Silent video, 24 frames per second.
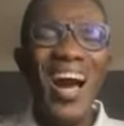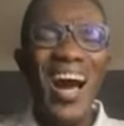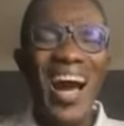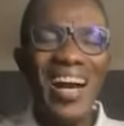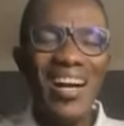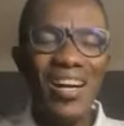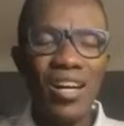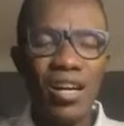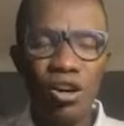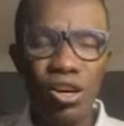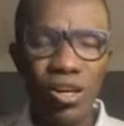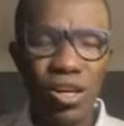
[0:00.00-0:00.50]

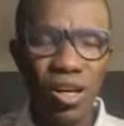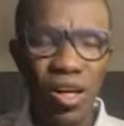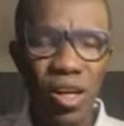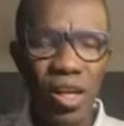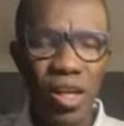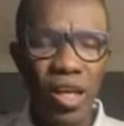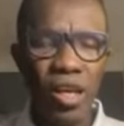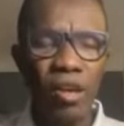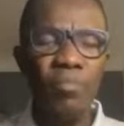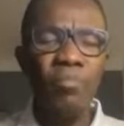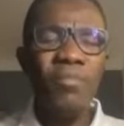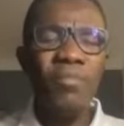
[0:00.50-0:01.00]
are
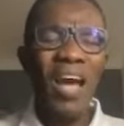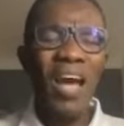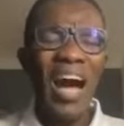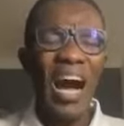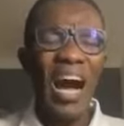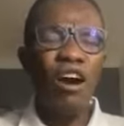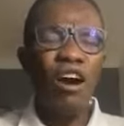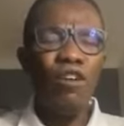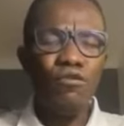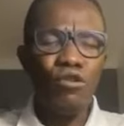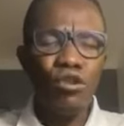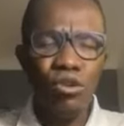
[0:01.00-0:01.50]
godly,
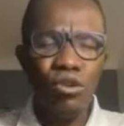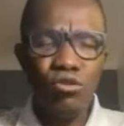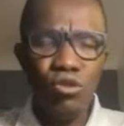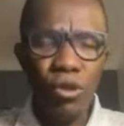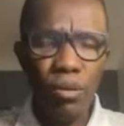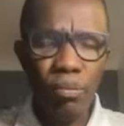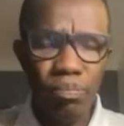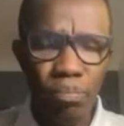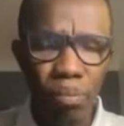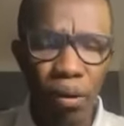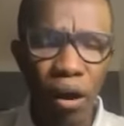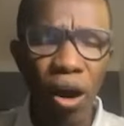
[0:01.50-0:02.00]
are of good
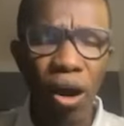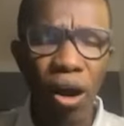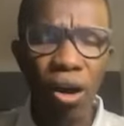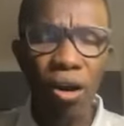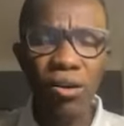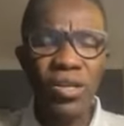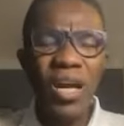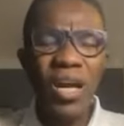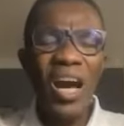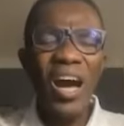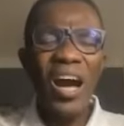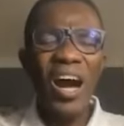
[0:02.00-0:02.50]
report,
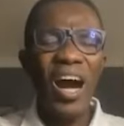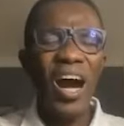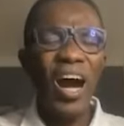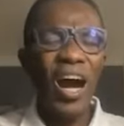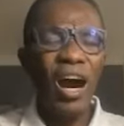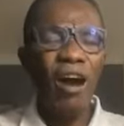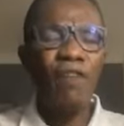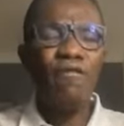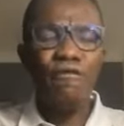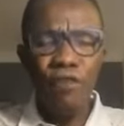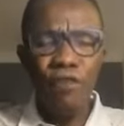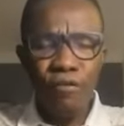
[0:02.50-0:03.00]

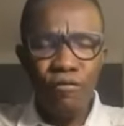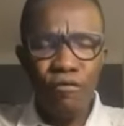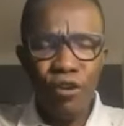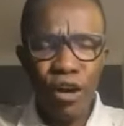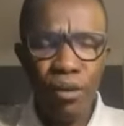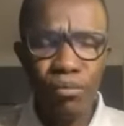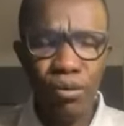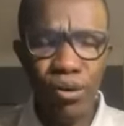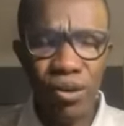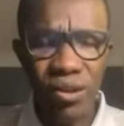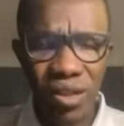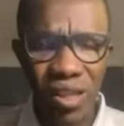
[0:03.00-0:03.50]
uh,
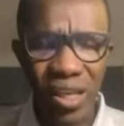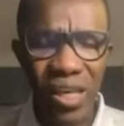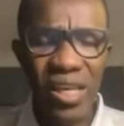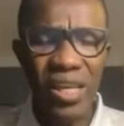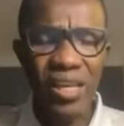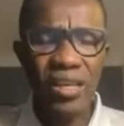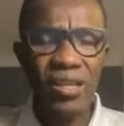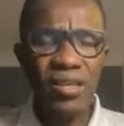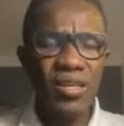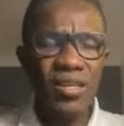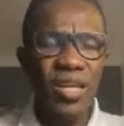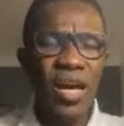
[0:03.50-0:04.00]
favorable
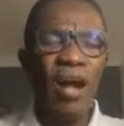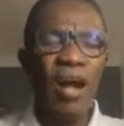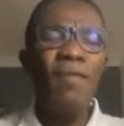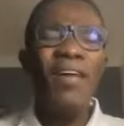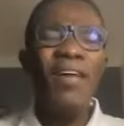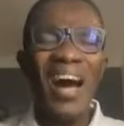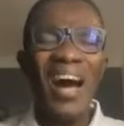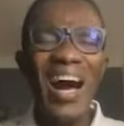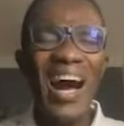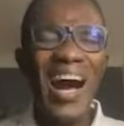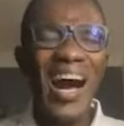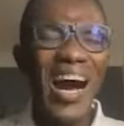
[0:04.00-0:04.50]
things, uh,
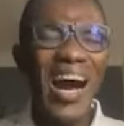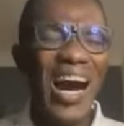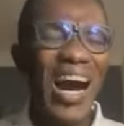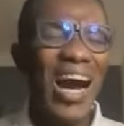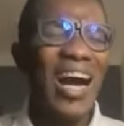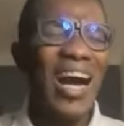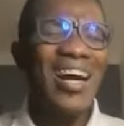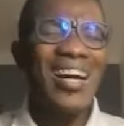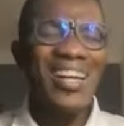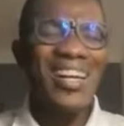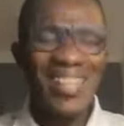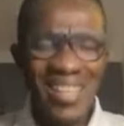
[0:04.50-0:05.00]
uh
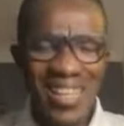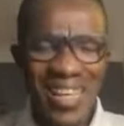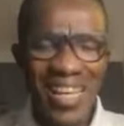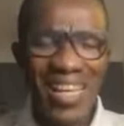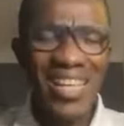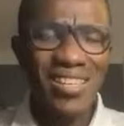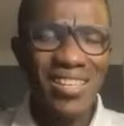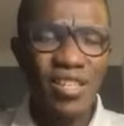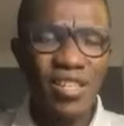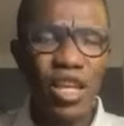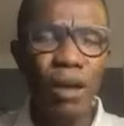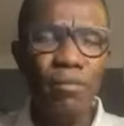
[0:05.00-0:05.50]

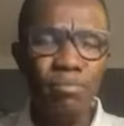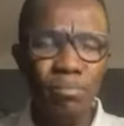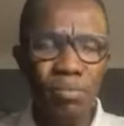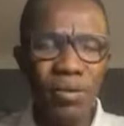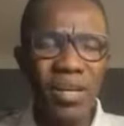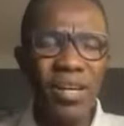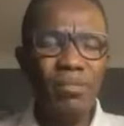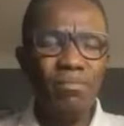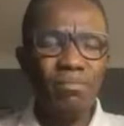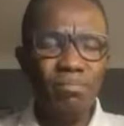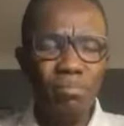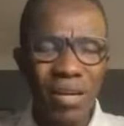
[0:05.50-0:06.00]
things that
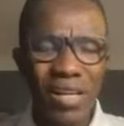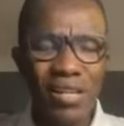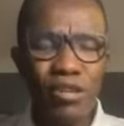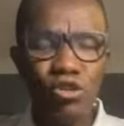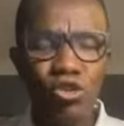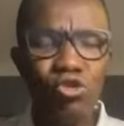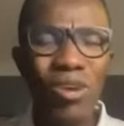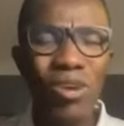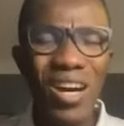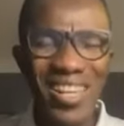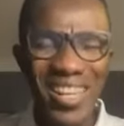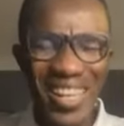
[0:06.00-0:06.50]
bring
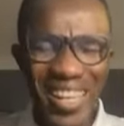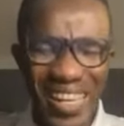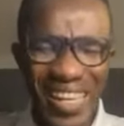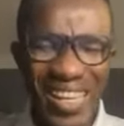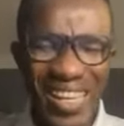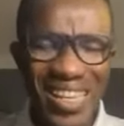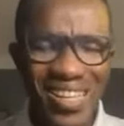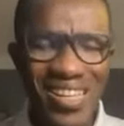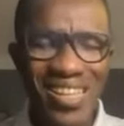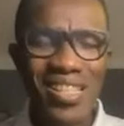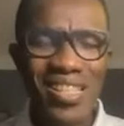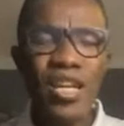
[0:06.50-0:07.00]
breakthrough and
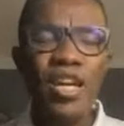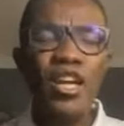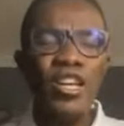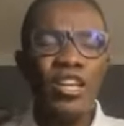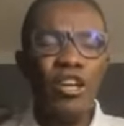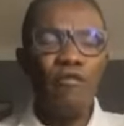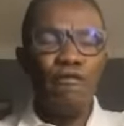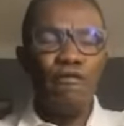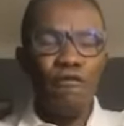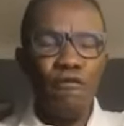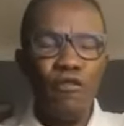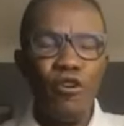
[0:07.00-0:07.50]
increase.
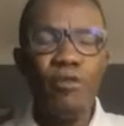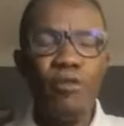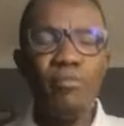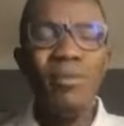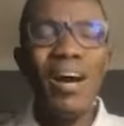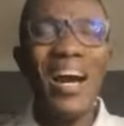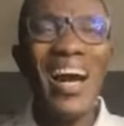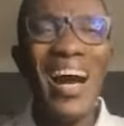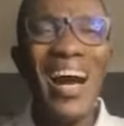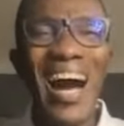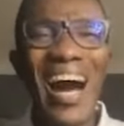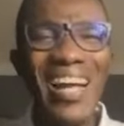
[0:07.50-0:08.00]
They fill
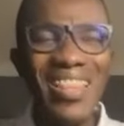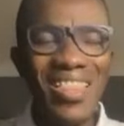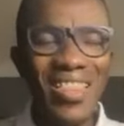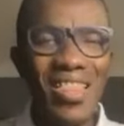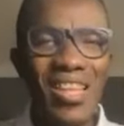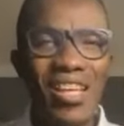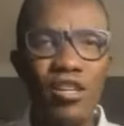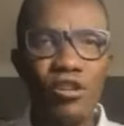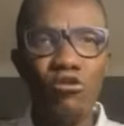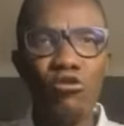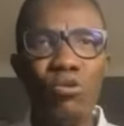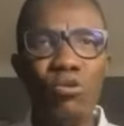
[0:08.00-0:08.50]
my heart
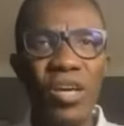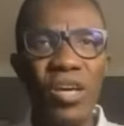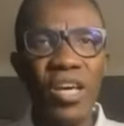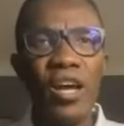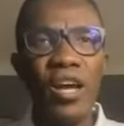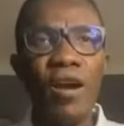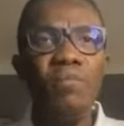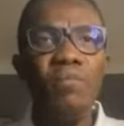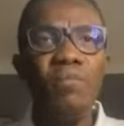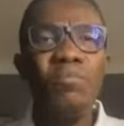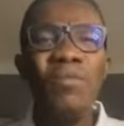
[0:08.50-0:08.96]
this week.